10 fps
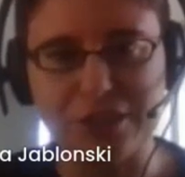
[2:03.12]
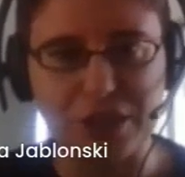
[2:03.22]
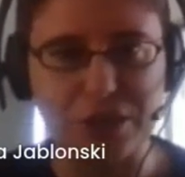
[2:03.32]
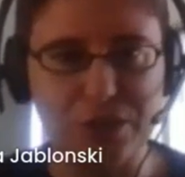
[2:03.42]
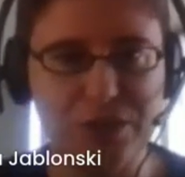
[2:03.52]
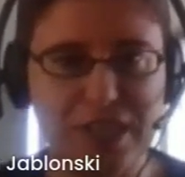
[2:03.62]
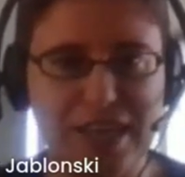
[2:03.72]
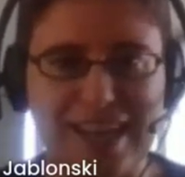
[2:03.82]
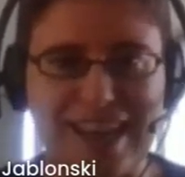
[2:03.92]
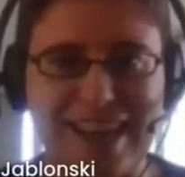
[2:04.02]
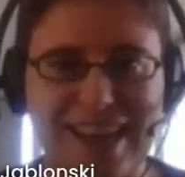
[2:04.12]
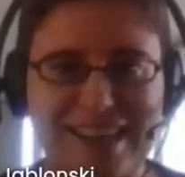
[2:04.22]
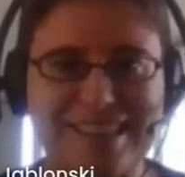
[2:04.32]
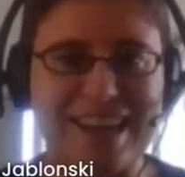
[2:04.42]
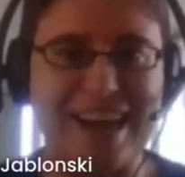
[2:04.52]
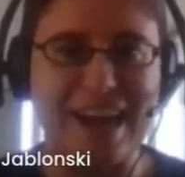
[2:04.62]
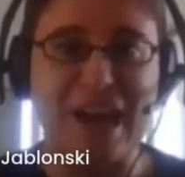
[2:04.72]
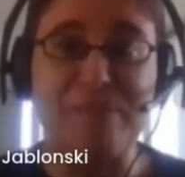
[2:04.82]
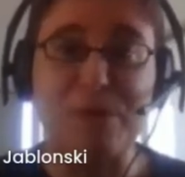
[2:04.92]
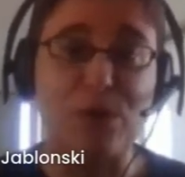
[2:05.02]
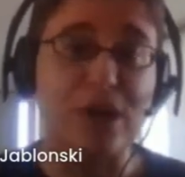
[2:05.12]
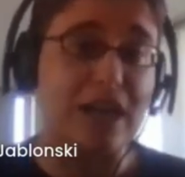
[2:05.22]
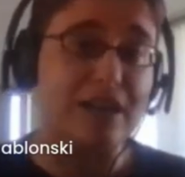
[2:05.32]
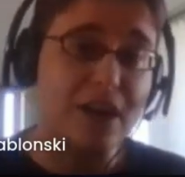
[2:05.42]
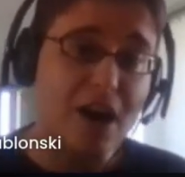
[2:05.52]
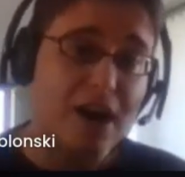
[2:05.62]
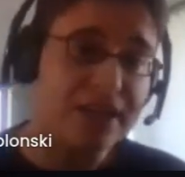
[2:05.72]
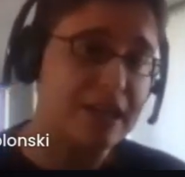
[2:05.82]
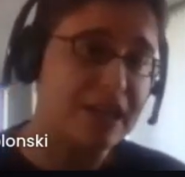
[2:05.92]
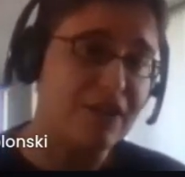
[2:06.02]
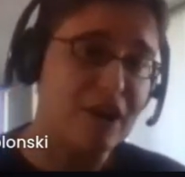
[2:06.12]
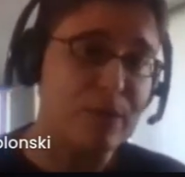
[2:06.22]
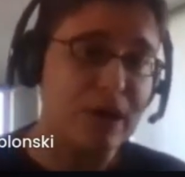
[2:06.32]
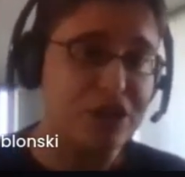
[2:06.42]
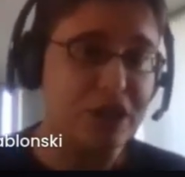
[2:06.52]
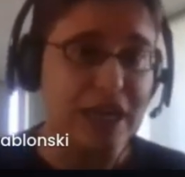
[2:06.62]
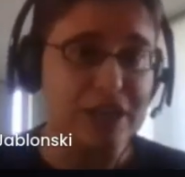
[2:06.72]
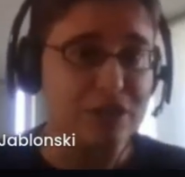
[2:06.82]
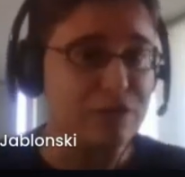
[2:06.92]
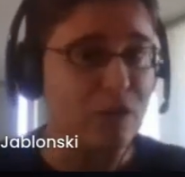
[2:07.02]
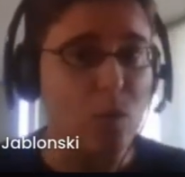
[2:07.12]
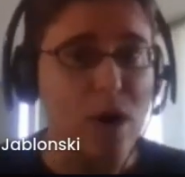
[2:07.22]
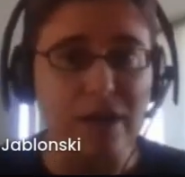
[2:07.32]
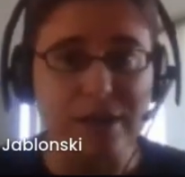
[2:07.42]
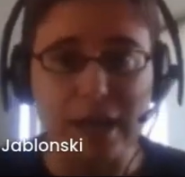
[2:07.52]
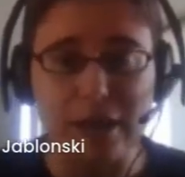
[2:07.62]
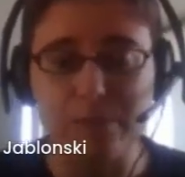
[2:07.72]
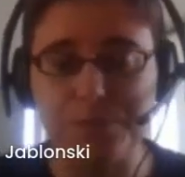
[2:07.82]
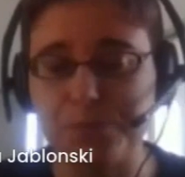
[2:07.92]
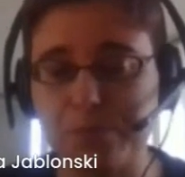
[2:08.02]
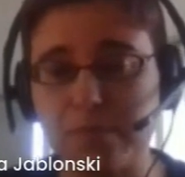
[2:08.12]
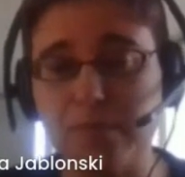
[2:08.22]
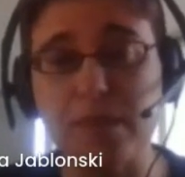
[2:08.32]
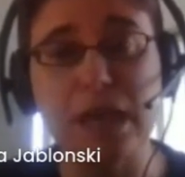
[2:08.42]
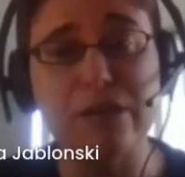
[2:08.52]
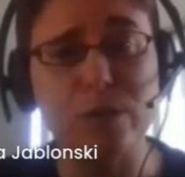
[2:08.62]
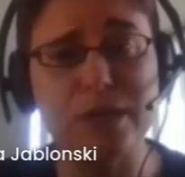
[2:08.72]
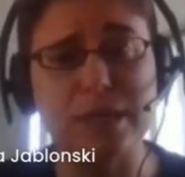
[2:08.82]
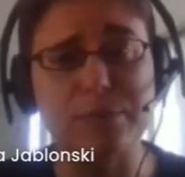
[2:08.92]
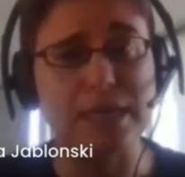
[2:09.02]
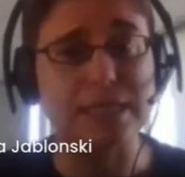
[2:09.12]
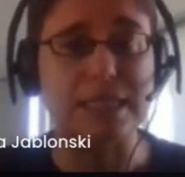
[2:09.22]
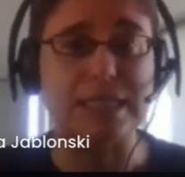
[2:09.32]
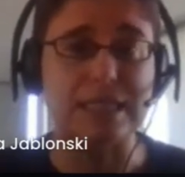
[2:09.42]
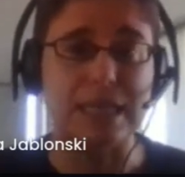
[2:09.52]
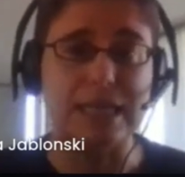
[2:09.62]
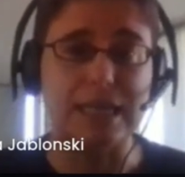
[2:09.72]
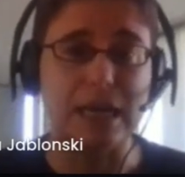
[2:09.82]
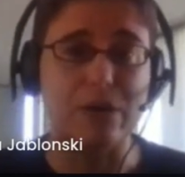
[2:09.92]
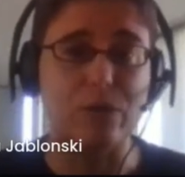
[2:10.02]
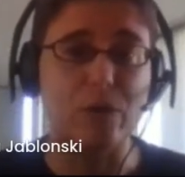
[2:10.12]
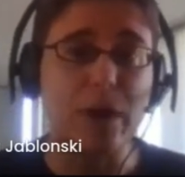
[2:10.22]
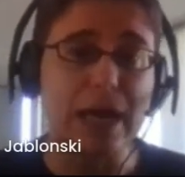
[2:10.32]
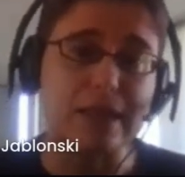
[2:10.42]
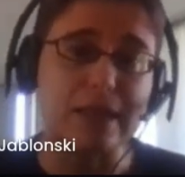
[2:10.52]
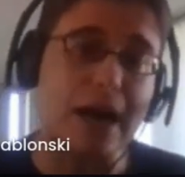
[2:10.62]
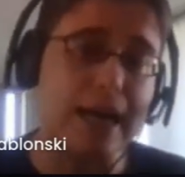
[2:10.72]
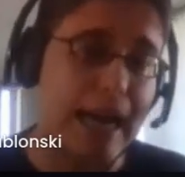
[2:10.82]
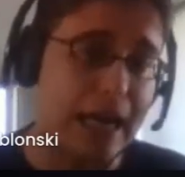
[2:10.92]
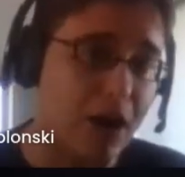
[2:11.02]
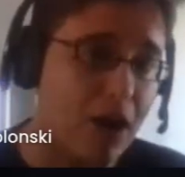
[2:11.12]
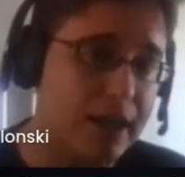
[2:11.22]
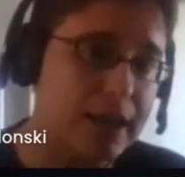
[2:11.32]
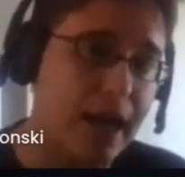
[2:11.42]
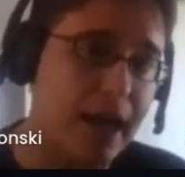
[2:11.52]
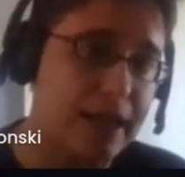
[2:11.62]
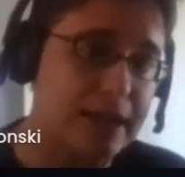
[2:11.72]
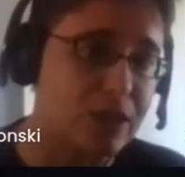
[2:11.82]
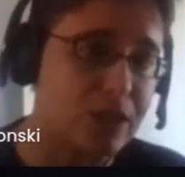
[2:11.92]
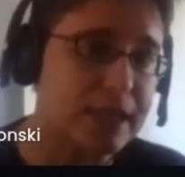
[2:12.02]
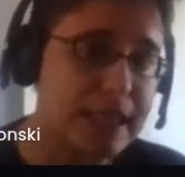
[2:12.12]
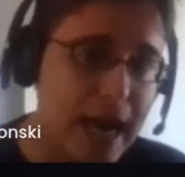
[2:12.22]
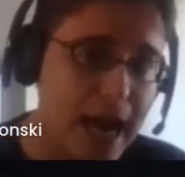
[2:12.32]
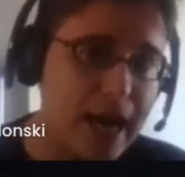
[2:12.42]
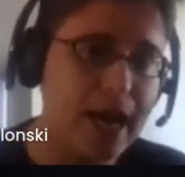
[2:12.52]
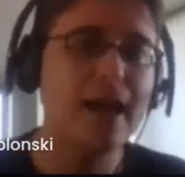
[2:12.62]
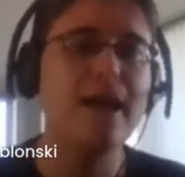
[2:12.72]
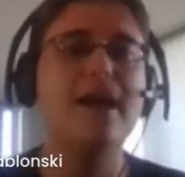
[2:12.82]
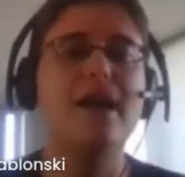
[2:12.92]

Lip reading: need to. And I have been working in docs and developer education for a while now. I've worked at places like RealPython, Anaconda, and CircleCI.